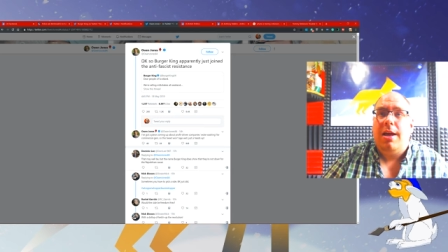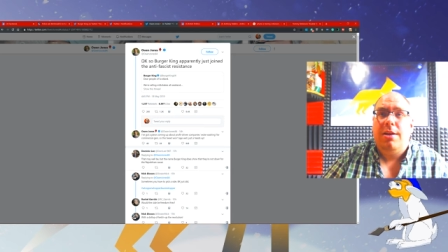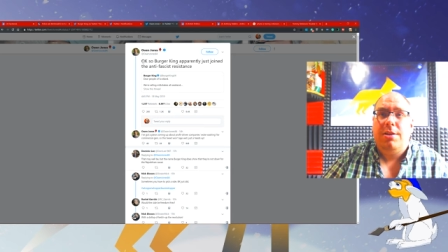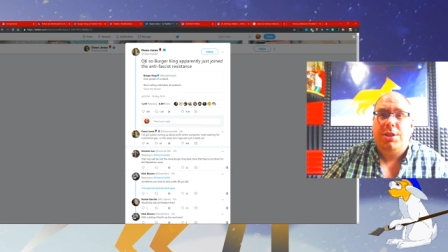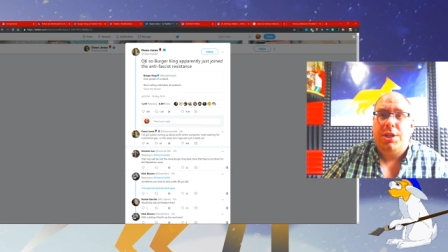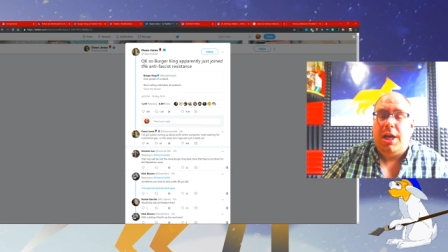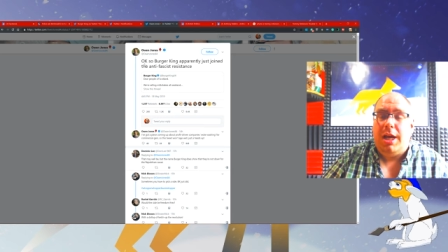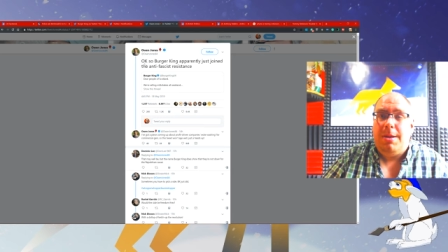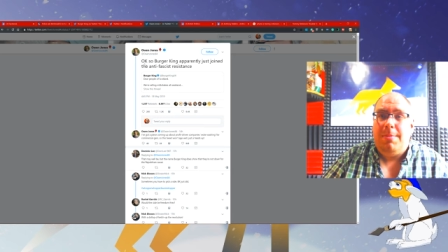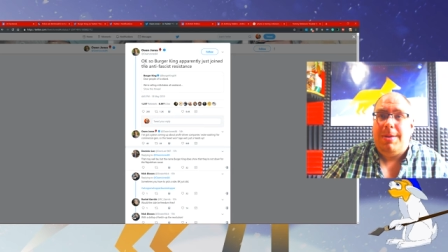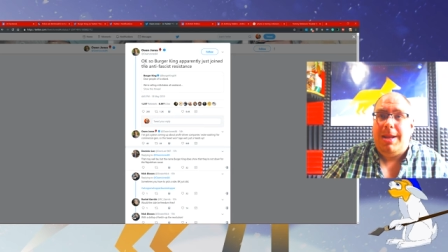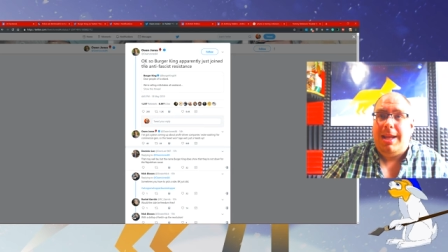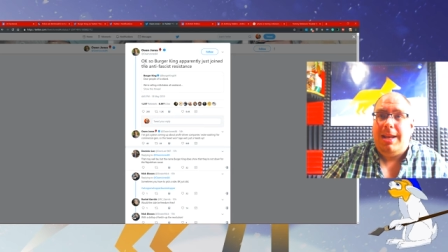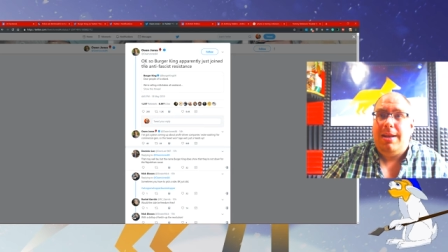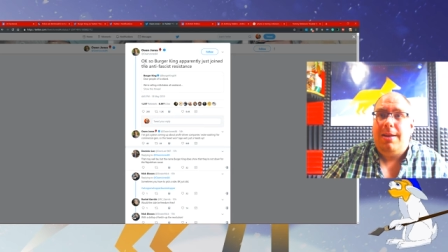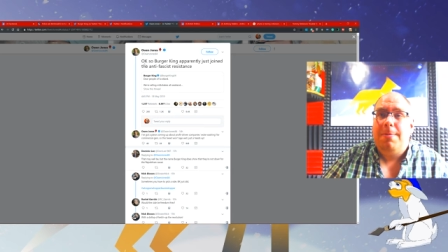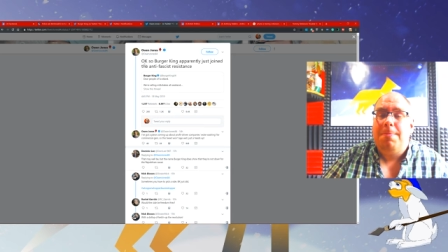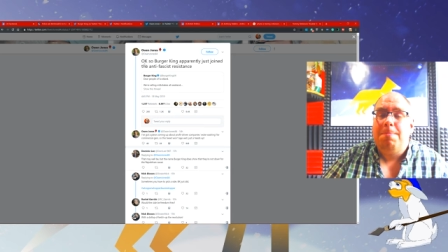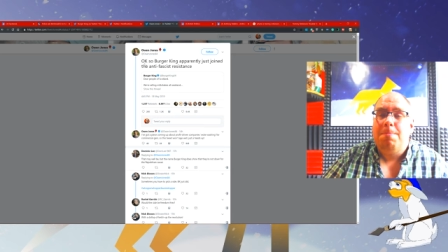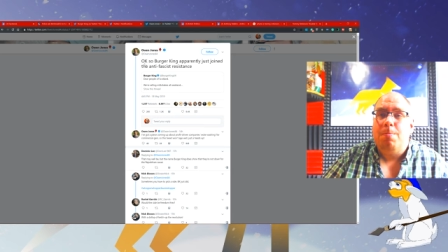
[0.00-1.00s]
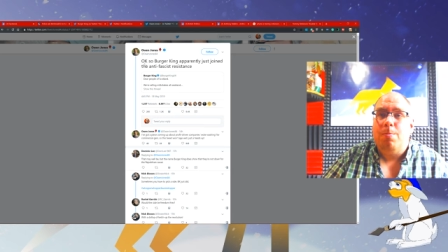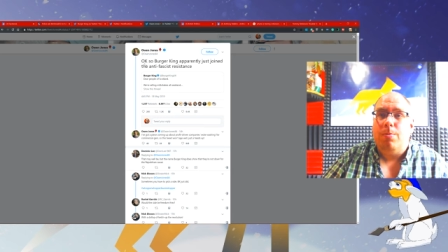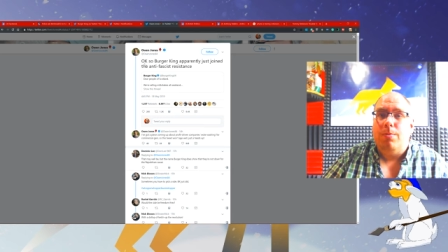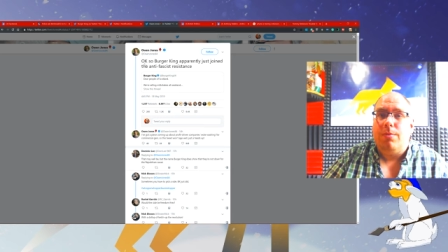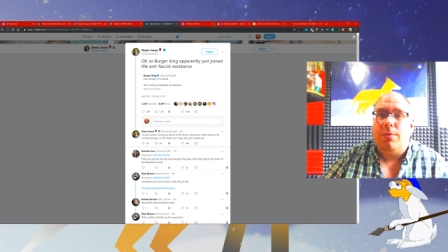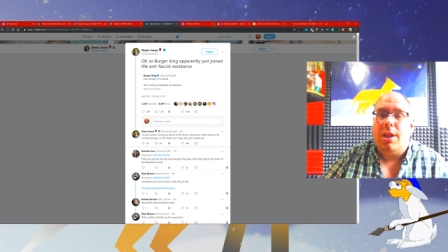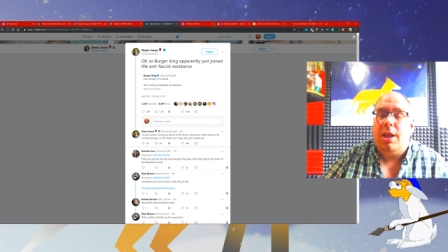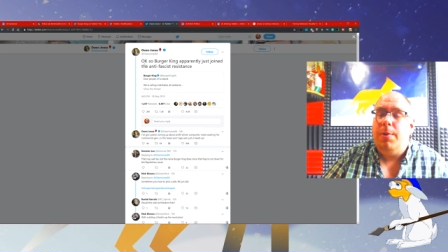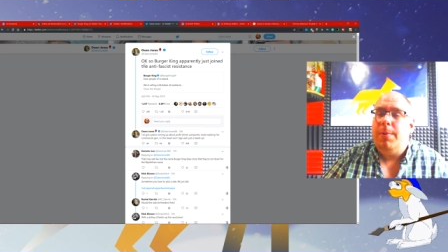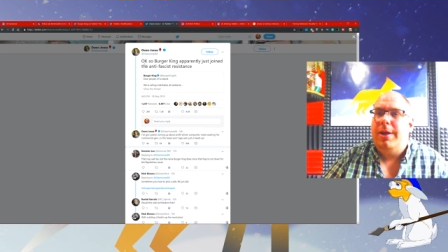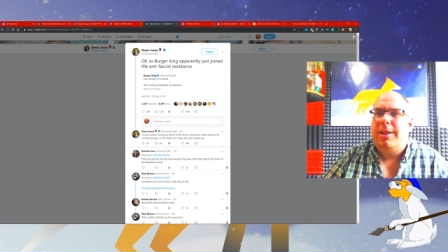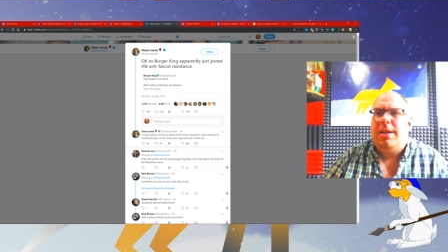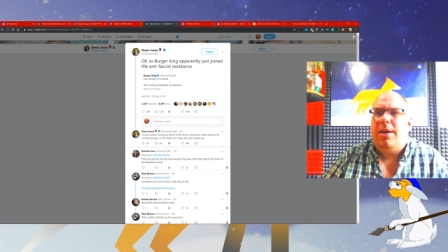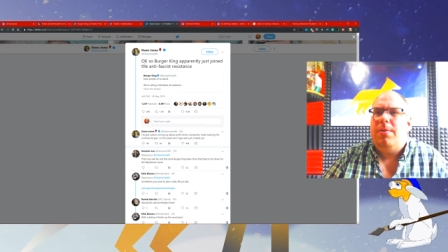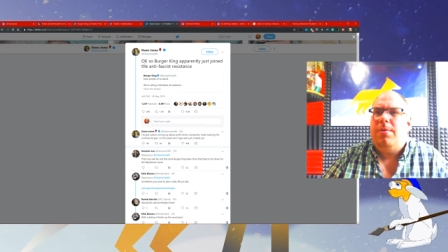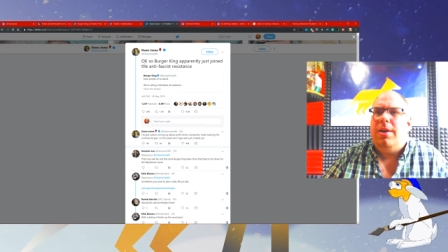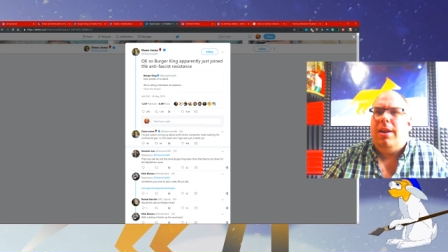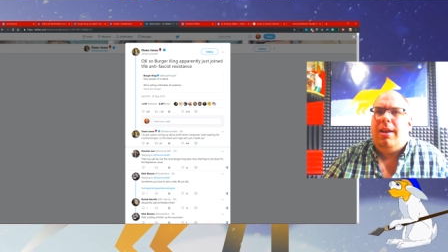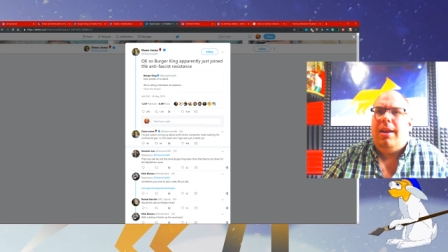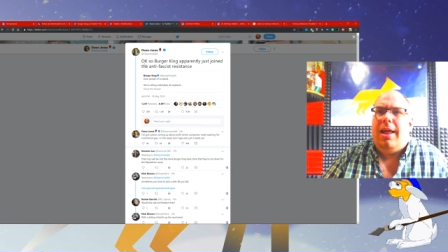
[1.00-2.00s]
chimed in, who I
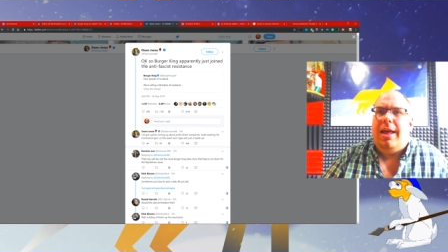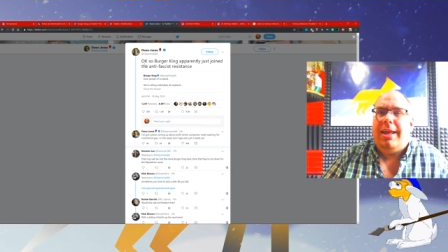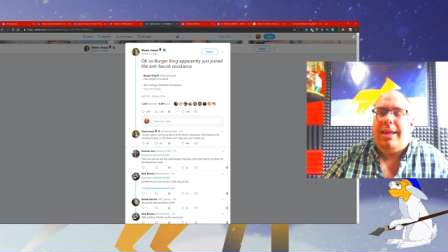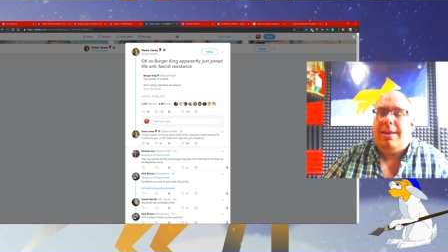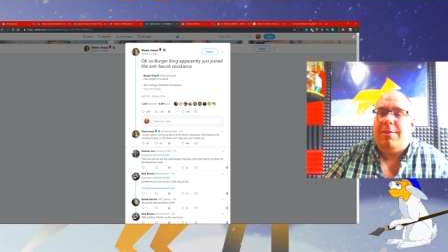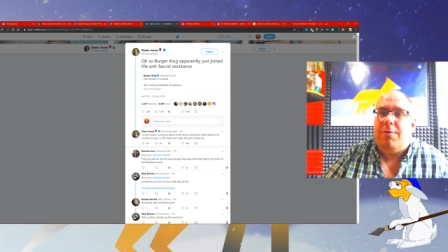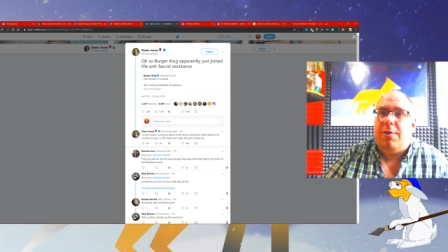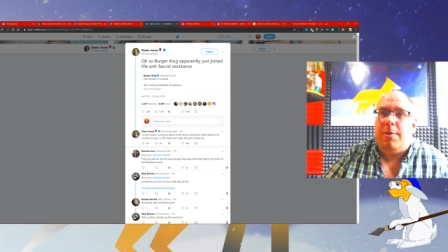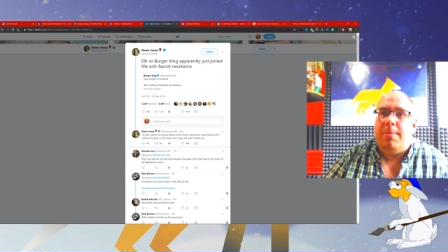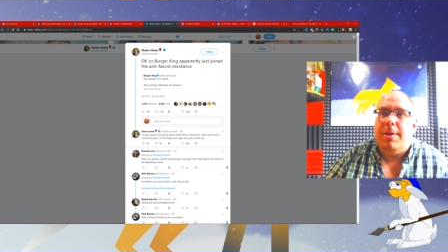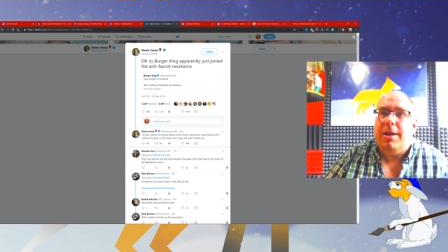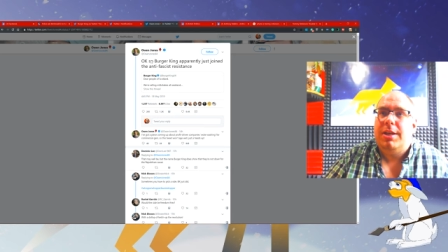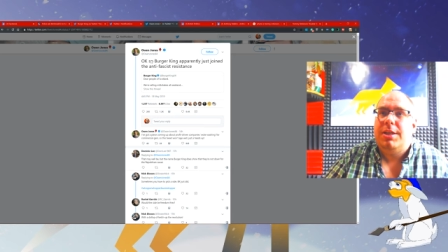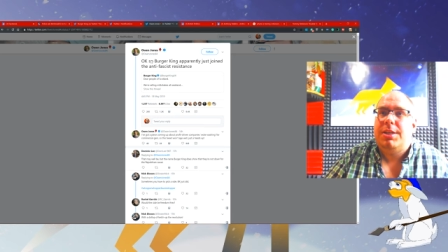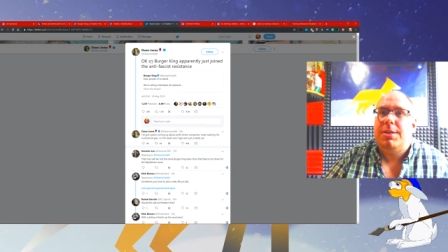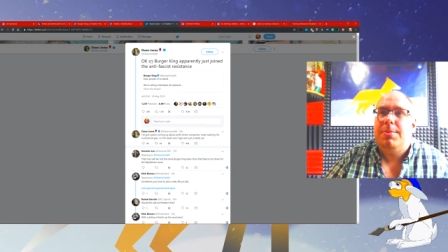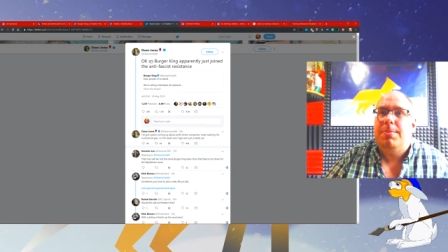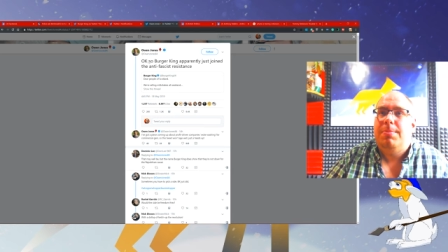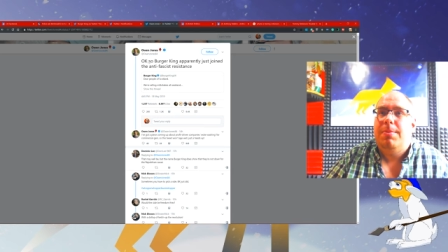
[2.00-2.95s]
don't like very much,